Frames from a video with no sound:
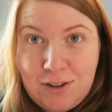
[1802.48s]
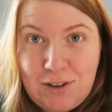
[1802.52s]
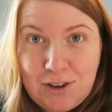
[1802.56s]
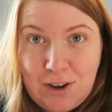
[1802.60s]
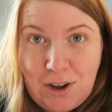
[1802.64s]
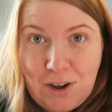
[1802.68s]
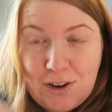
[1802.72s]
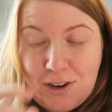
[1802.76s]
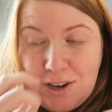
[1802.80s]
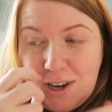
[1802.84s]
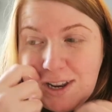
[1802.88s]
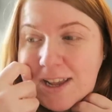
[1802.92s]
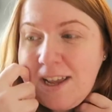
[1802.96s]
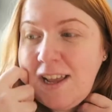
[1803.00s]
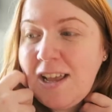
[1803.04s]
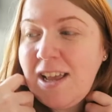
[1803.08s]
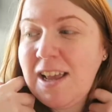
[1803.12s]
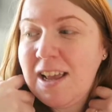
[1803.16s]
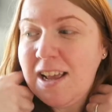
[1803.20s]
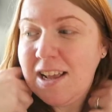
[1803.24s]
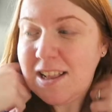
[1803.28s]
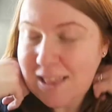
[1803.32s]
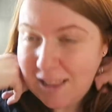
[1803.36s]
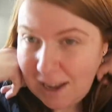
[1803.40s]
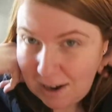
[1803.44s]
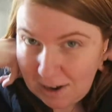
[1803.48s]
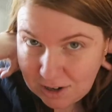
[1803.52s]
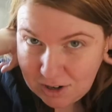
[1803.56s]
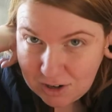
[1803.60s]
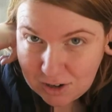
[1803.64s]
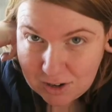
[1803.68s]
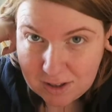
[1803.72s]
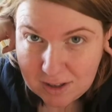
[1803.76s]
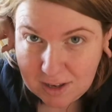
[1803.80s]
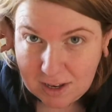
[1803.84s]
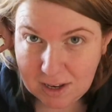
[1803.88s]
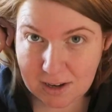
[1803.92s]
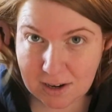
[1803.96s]
Done. Now I
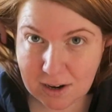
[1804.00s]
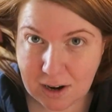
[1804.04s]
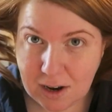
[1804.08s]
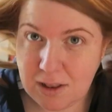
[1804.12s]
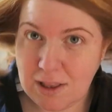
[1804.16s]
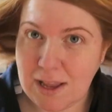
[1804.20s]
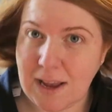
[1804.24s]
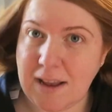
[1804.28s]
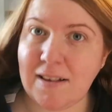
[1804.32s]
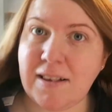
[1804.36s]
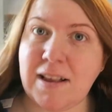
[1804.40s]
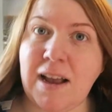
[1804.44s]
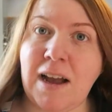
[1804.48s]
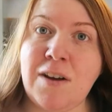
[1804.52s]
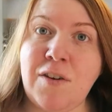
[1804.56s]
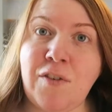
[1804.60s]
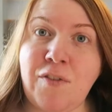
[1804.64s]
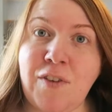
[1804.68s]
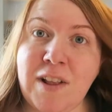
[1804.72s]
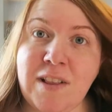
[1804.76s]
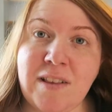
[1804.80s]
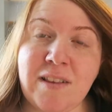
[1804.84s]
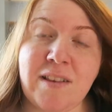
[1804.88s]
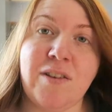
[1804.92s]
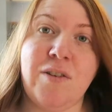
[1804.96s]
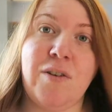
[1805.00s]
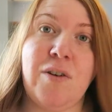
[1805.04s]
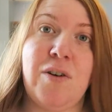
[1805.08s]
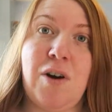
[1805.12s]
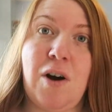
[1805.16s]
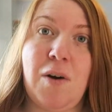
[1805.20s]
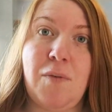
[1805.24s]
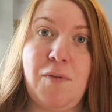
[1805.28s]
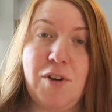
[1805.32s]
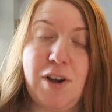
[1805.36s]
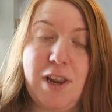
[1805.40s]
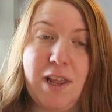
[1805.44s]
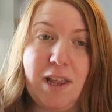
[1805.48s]
just need a nice outfit. So
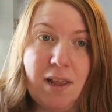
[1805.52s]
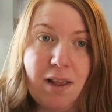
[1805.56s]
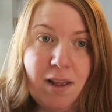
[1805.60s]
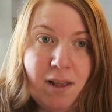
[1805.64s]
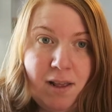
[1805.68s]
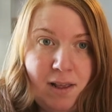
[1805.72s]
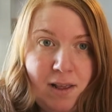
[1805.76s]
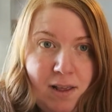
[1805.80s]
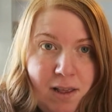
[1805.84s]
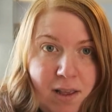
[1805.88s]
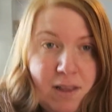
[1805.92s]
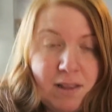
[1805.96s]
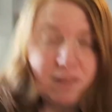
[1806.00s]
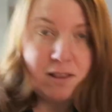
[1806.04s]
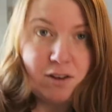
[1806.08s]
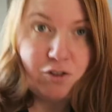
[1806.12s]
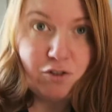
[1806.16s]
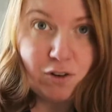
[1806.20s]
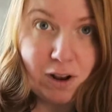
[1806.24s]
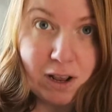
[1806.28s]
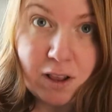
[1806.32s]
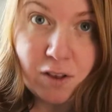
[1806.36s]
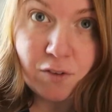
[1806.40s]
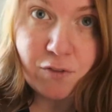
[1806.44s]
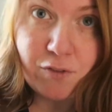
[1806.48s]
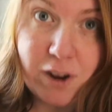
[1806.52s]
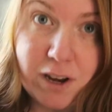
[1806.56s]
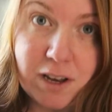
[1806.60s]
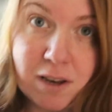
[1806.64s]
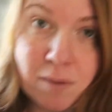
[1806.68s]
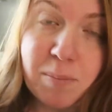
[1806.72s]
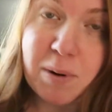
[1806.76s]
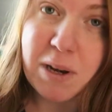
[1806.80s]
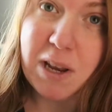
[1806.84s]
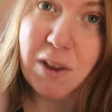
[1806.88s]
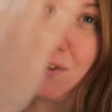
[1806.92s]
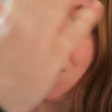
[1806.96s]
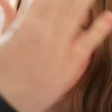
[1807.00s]
hopefully the dress
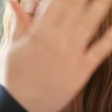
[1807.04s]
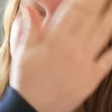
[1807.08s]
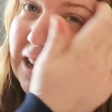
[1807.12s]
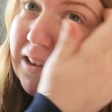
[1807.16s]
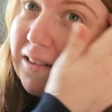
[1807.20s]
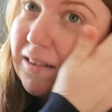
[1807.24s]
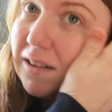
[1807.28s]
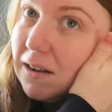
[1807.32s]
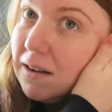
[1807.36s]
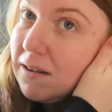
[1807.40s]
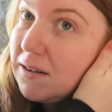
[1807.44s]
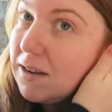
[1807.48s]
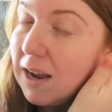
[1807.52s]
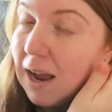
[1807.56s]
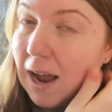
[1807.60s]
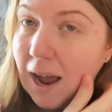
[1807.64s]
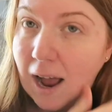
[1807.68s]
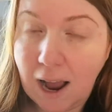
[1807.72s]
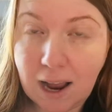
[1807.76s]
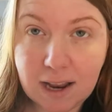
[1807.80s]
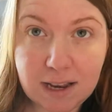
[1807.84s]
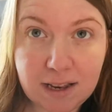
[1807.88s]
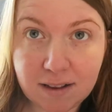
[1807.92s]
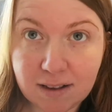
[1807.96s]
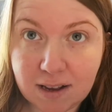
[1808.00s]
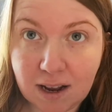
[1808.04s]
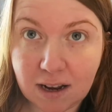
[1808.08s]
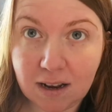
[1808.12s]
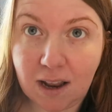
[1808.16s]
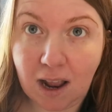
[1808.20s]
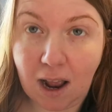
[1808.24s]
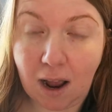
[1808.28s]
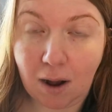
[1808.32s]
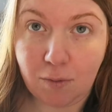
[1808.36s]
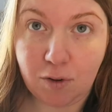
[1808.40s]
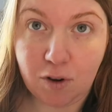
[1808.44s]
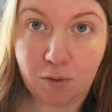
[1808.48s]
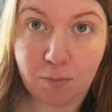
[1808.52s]
fit. But if it doesn't, I
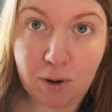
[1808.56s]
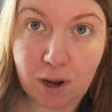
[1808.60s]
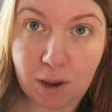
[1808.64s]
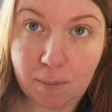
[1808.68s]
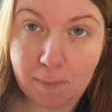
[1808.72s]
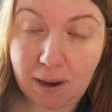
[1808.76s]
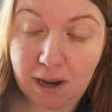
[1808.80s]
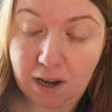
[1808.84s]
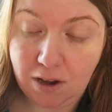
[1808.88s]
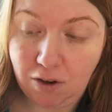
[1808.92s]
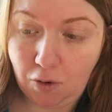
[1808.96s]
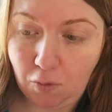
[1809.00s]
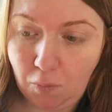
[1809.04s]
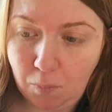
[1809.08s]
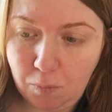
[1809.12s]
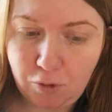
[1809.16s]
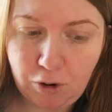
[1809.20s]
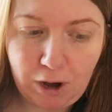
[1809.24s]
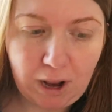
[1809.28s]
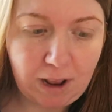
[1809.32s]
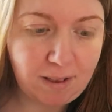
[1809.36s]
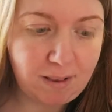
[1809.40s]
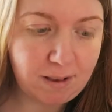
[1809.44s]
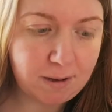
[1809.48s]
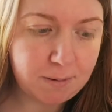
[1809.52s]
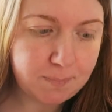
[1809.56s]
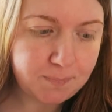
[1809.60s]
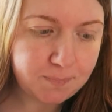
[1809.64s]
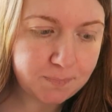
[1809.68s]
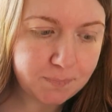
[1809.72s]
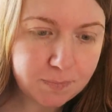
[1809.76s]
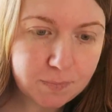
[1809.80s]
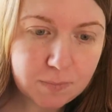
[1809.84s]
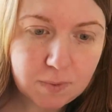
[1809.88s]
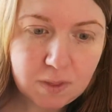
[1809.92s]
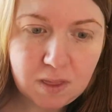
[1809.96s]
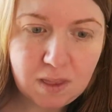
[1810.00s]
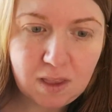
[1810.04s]
decided I would bring my gnome dress.
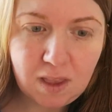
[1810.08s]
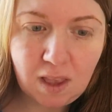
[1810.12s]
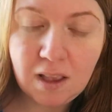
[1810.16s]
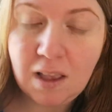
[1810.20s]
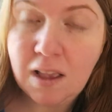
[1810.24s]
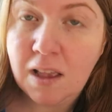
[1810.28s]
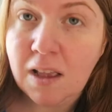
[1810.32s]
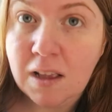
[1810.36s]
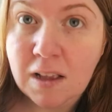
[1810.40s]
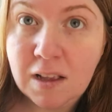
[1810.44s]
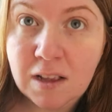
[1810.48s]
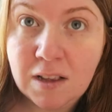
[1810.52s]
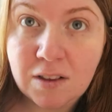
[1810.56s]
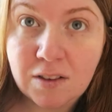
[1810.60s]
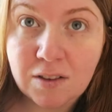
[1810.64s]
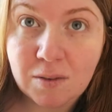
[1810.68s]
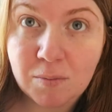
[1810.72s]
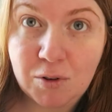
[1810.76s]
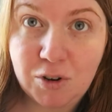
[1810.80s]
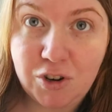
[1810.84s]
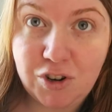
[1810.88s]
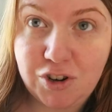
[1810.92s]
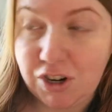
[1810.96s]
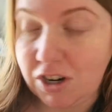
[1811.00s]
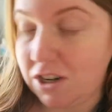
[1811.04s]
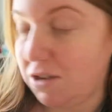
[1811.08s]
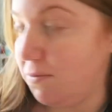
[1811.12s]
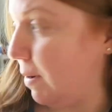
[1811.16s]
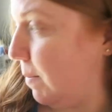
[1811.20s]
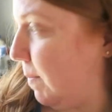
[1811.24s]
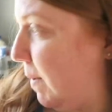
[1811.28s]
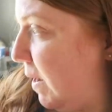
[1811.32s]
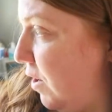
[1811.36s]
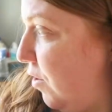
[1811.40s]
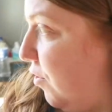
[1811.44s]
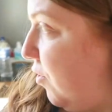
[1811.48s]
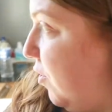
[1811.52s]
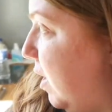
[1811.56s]
So I'm going to charge my
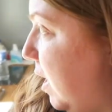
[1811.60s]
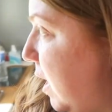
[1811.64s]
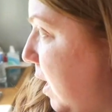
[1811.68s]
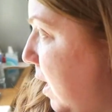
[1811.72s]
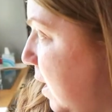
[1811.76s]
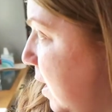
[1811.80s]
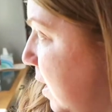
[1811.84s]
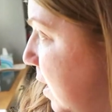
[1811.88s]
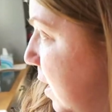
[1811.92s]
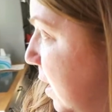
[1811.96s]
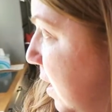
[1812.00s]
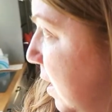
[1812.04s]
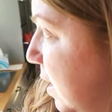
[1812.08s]
battery.